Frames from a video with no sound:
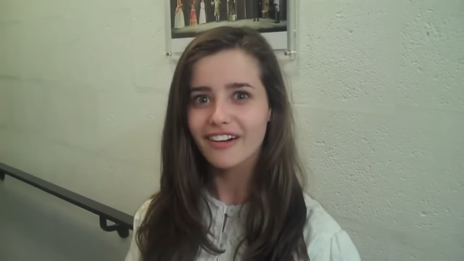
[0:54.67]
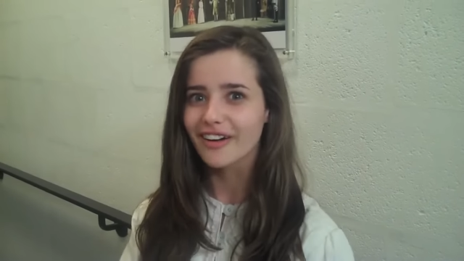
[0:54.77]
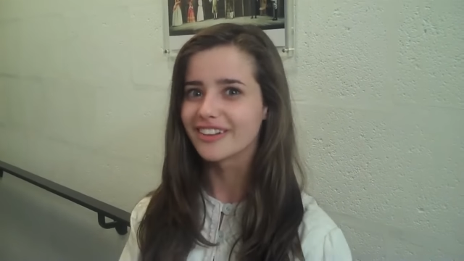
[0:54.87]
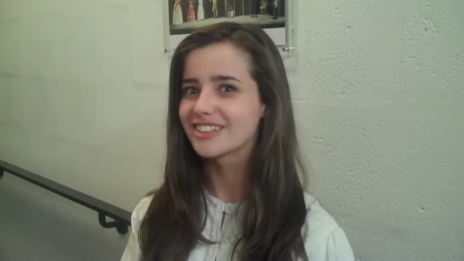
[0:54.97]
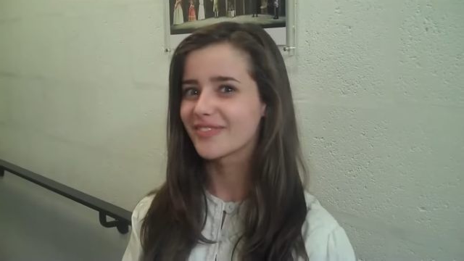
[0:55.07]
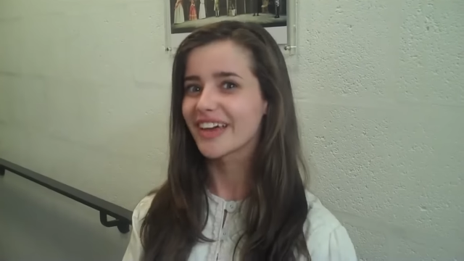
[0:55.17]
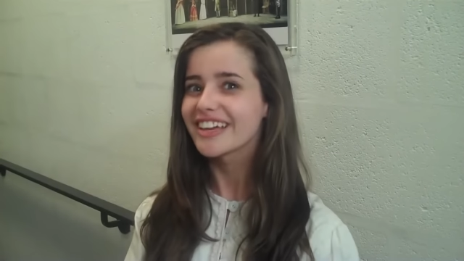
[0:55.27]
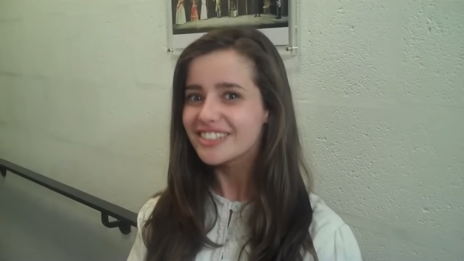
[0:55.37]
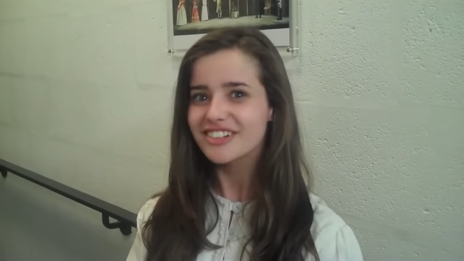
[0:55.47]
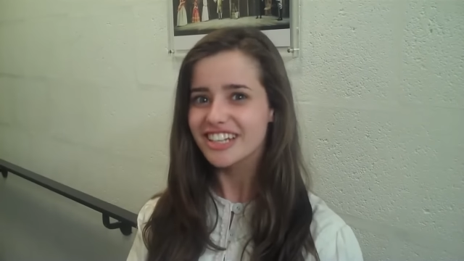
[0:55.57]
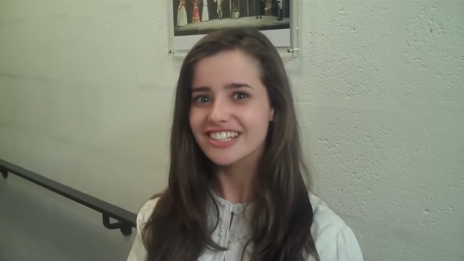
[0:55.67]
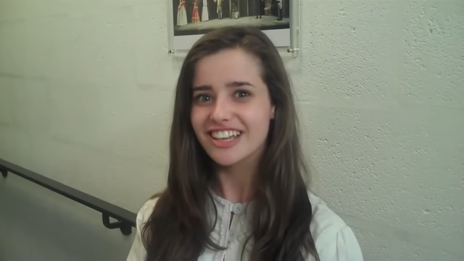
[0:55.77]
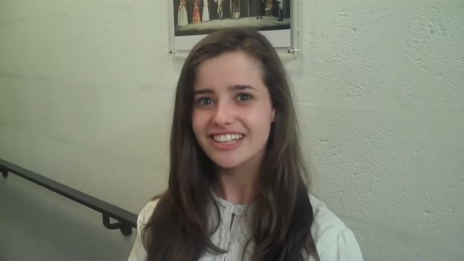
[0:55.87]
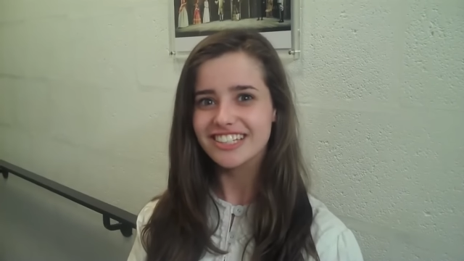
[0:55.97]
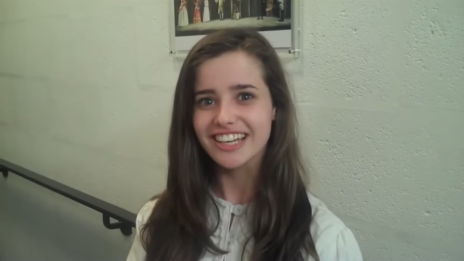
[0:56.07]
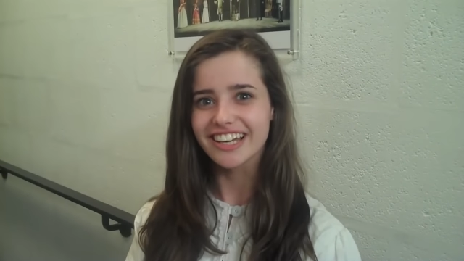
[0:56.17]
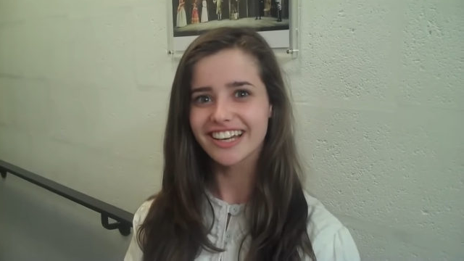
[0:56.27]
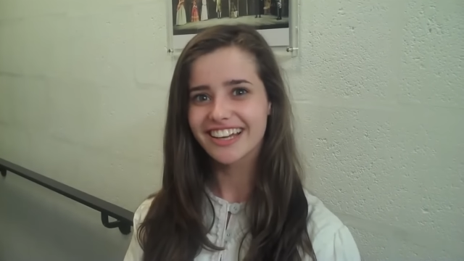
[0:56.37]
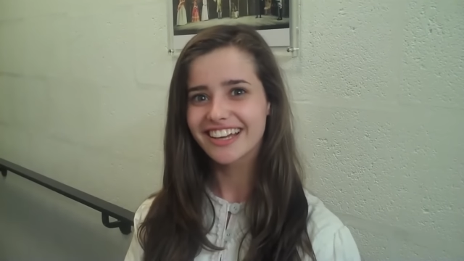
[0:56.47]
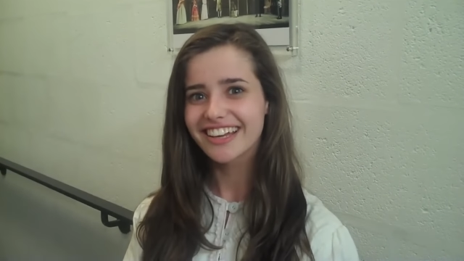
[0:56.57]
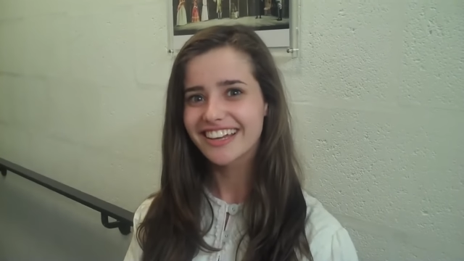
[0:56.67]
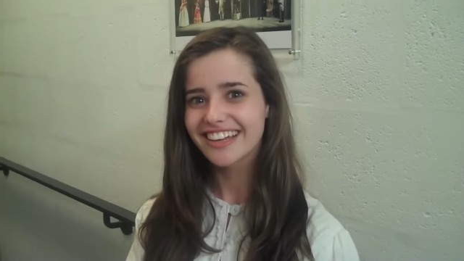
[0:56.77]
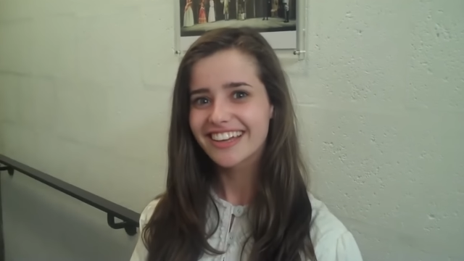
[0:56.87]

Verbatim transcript: are going to be, it's really exciting. Oh, good.